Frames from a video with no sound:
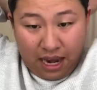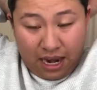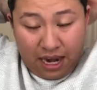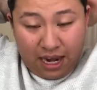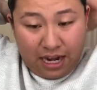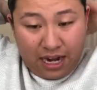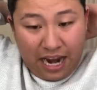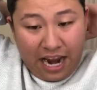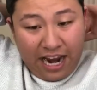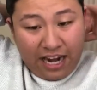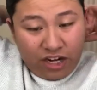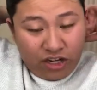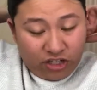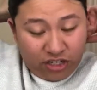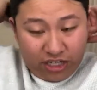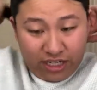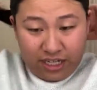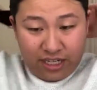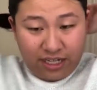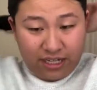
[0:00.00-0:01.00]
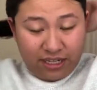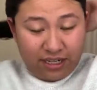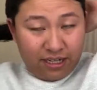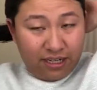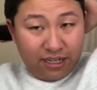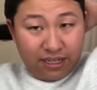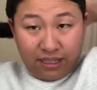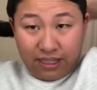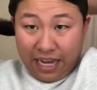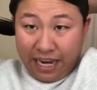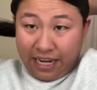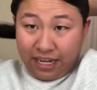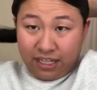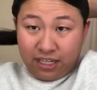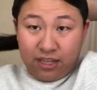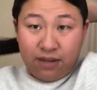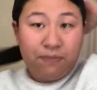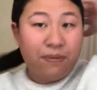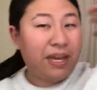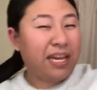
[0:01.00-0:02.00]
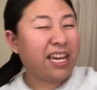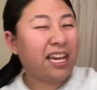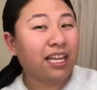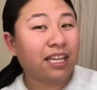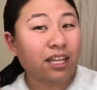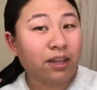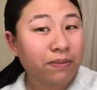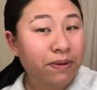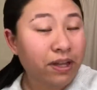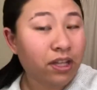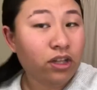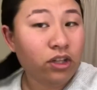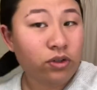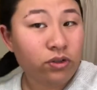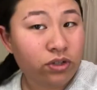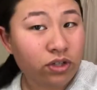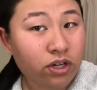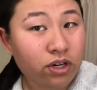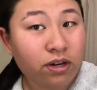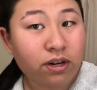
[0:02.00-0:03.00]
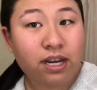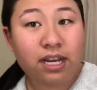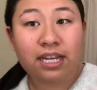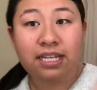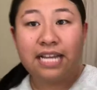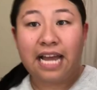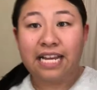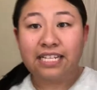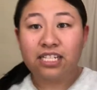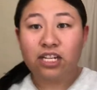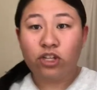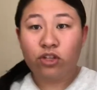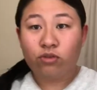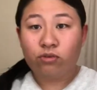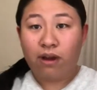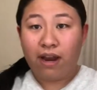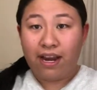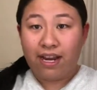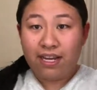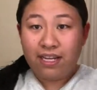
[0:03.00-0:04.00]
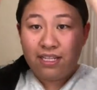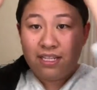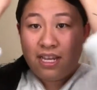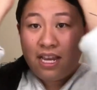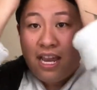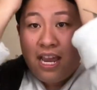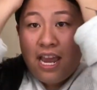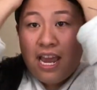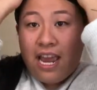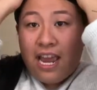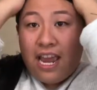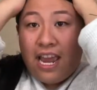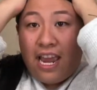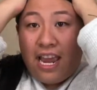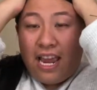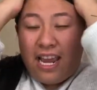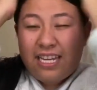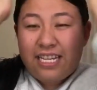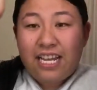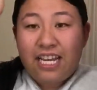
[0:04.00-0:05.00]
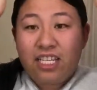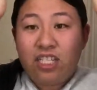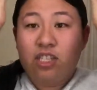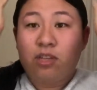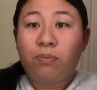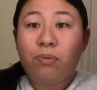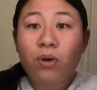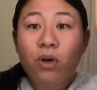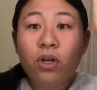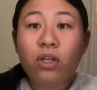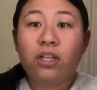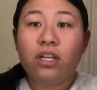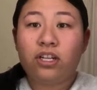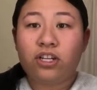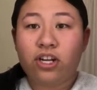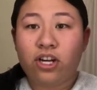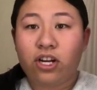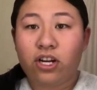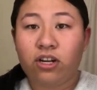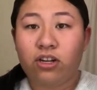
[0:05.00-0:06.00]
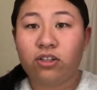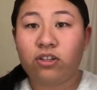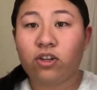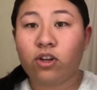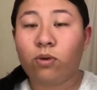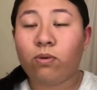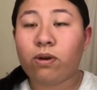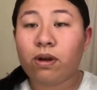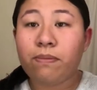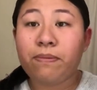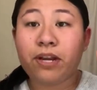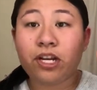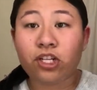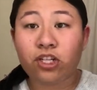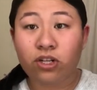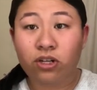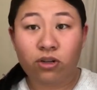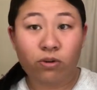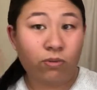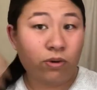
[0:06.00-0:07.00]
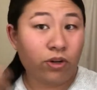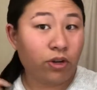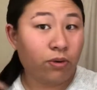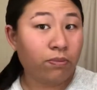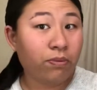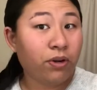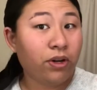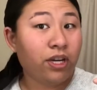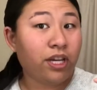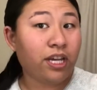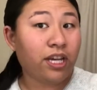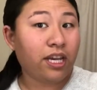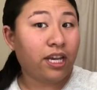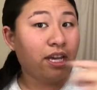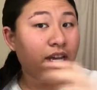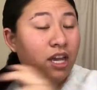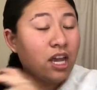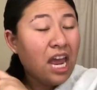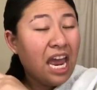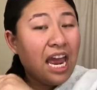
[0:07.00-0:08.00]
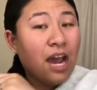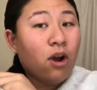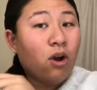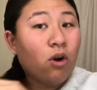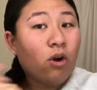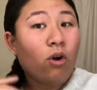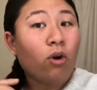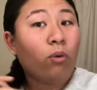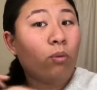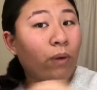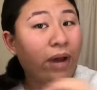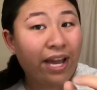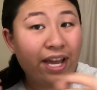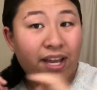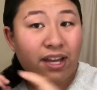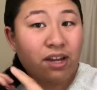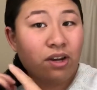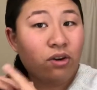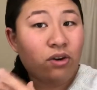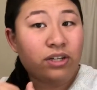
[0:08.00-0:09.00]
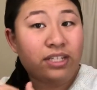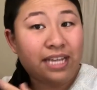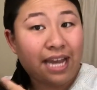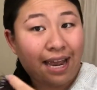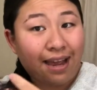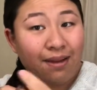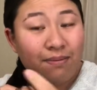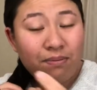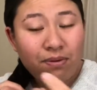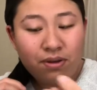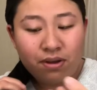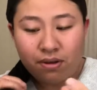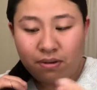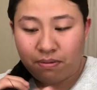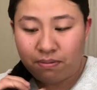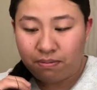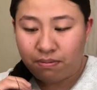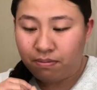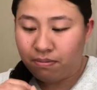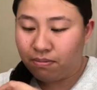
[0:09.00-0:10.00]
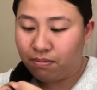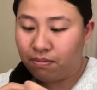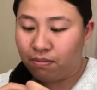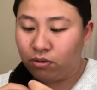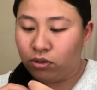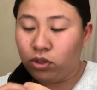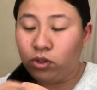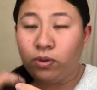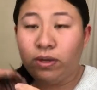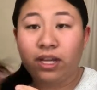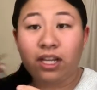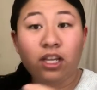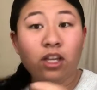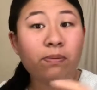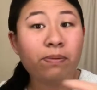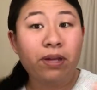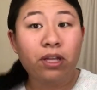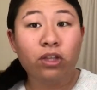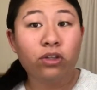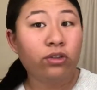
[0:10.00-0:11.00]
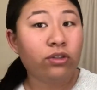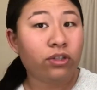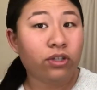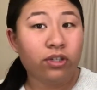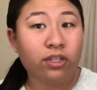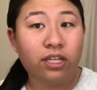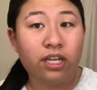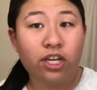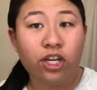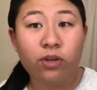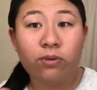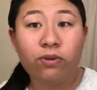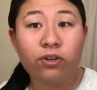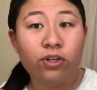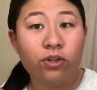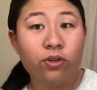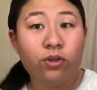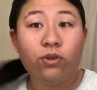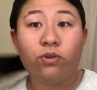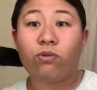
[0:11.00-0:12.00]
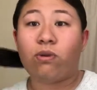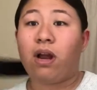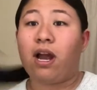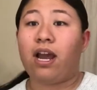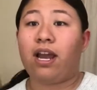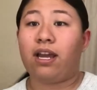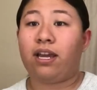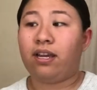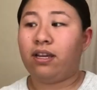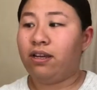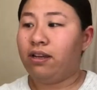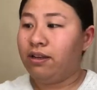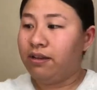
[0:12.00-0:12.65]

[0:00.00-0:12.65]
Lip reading: And I usually like to make it a little bit looser, because as it dries, it tends to pull on your hair. So you want to make sure when you're putting it wet or damp, do it a little bit looser than you would do dry.